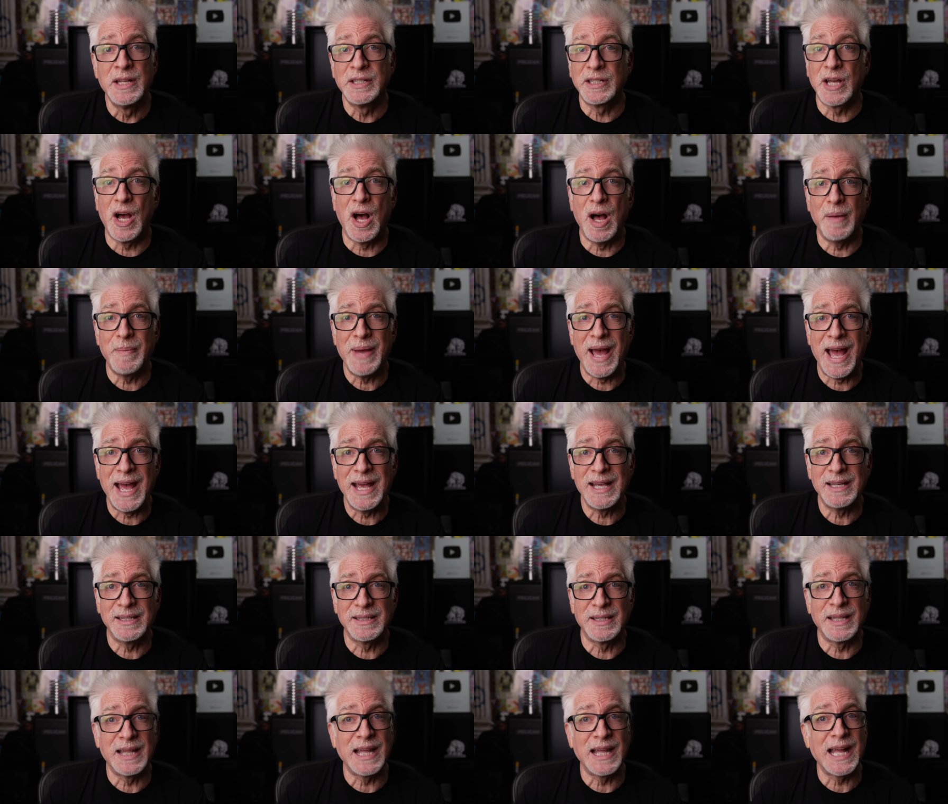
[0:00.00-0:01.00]
Tom
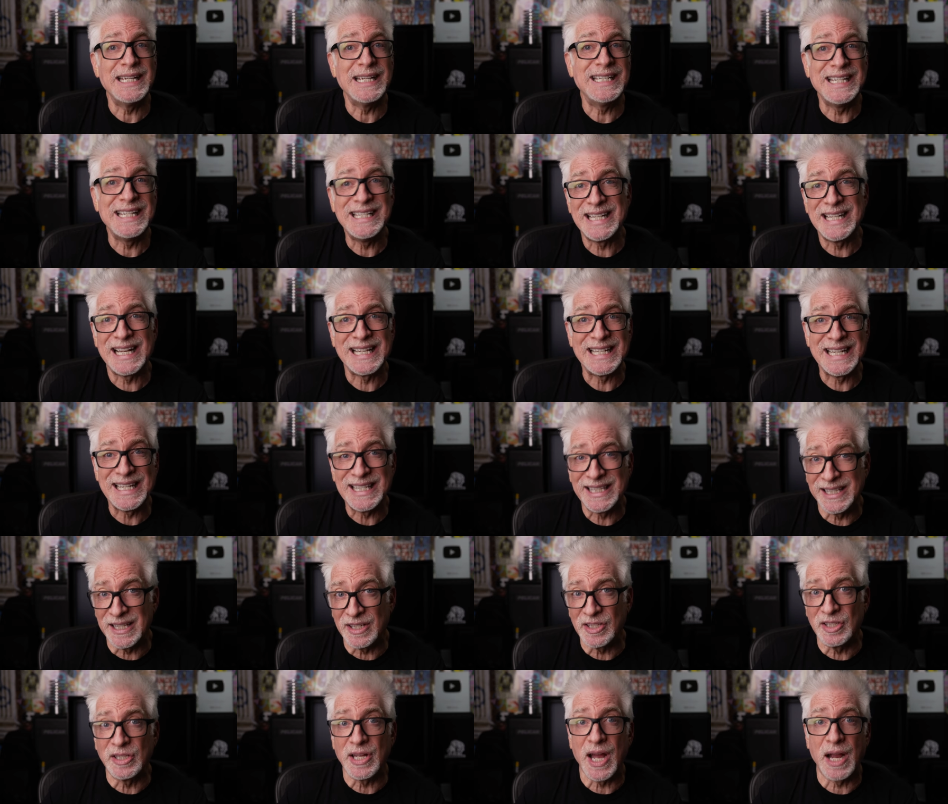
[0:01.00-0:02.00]
Hanks'
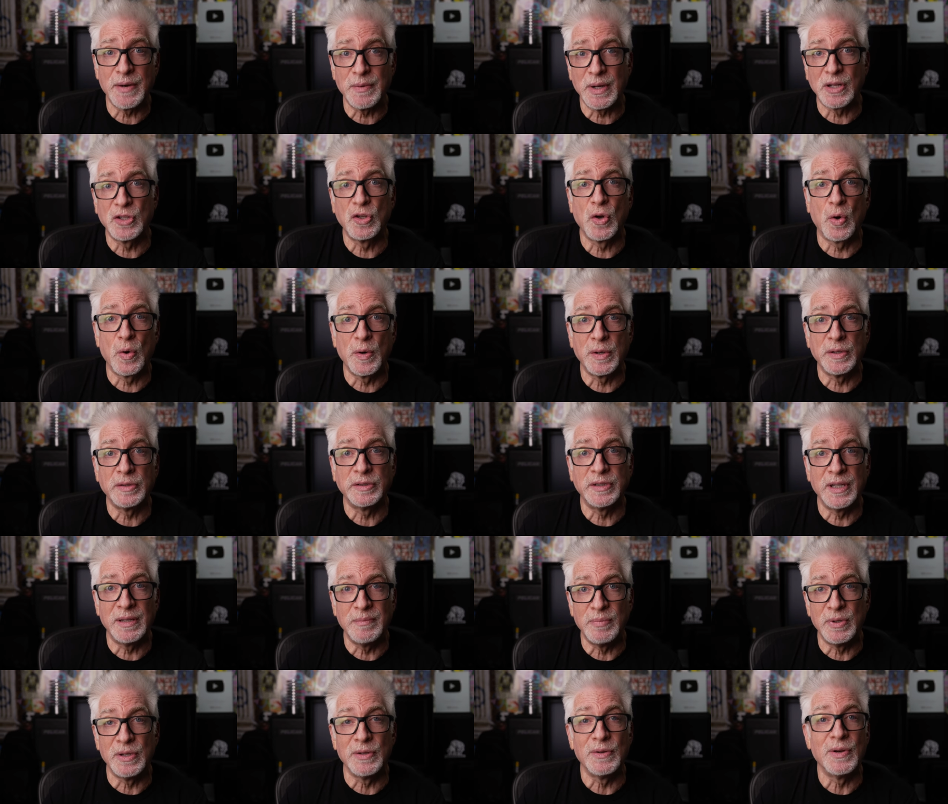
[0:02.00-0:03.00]
1996 directorial
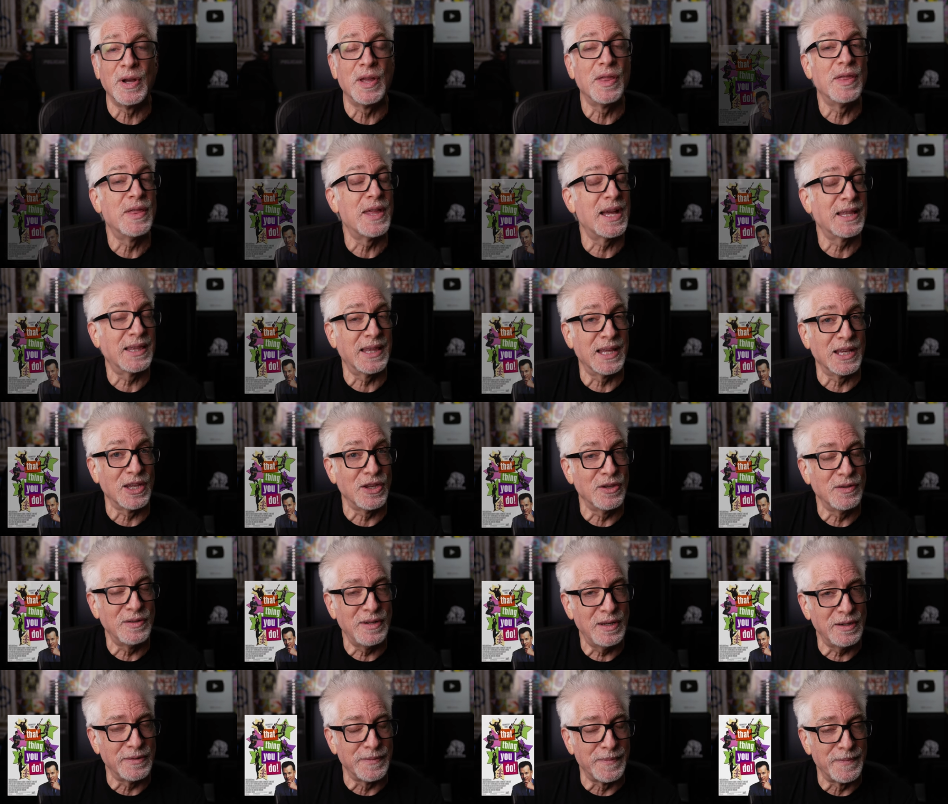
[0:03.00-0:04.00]
debut, That Thing You
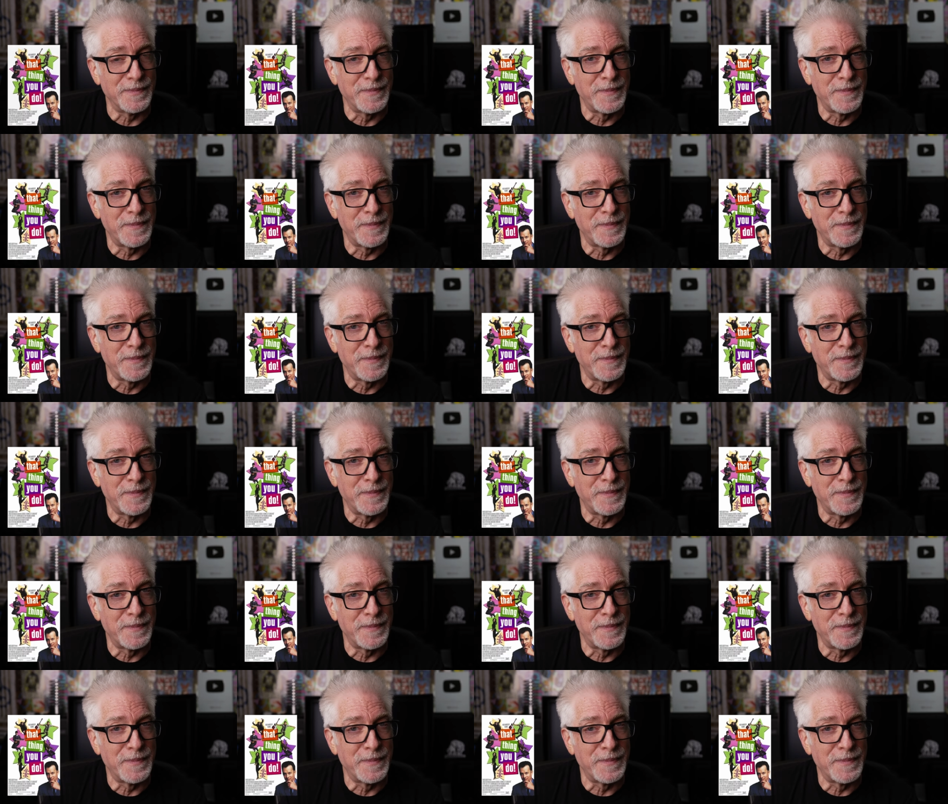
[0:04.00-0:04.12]
Do.